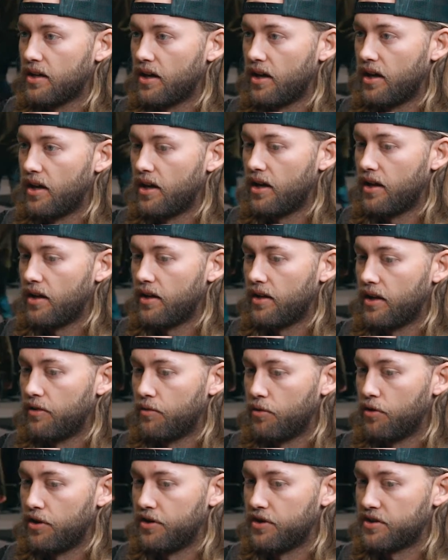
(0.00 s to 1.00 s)
and
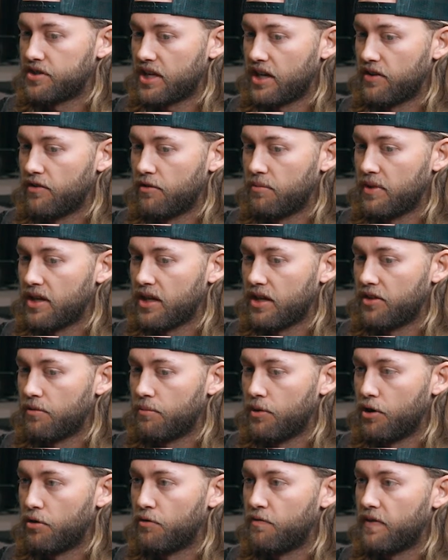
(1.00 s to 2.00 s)
really just given me the
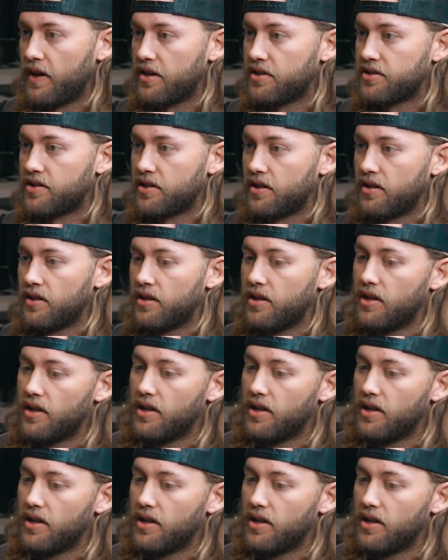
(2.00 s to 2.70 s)
motivation